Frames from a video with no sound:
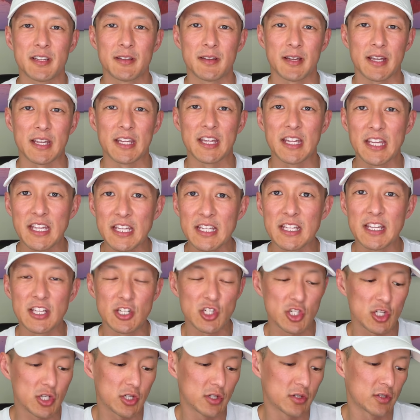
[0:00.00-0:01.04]
like heat
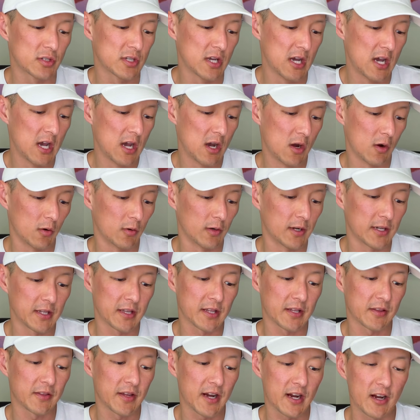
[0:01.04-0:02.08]
issues or
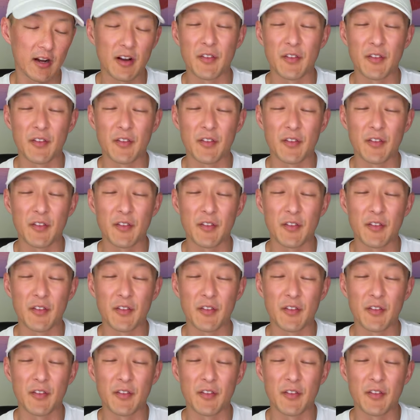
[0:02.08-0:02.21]
anything there.